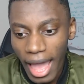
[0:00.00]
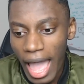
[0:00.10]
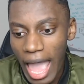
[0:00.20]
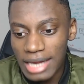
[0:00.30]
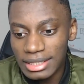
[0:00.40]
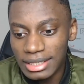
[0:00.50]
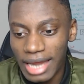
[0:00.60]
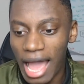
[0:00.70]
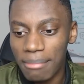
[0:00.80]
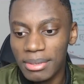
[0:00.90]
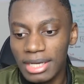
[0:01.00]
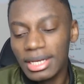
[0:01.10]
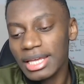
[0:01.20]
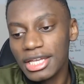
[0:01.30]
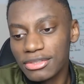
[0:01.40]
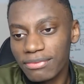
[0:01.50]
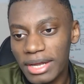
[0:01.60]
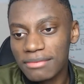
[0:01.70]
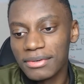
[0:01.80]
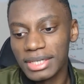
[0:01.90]
And it didn't happen. And against
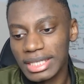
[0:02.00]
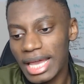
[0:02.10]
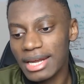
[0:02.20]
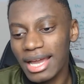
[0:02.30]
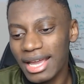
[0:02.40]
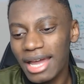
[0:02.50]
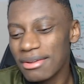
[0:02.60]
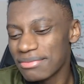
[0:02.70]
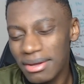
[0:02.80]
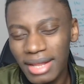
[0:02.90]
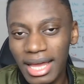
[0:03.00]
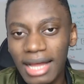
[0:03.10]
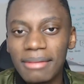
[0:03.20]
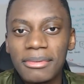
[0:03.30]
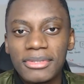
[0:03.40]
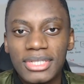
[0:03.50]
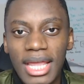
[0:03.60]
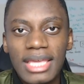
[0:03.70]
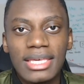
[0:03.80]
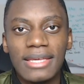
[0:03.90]
Frankfurt, again, I kind of felt like Alaba was
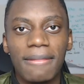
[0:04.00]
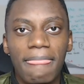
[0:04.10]
shaky.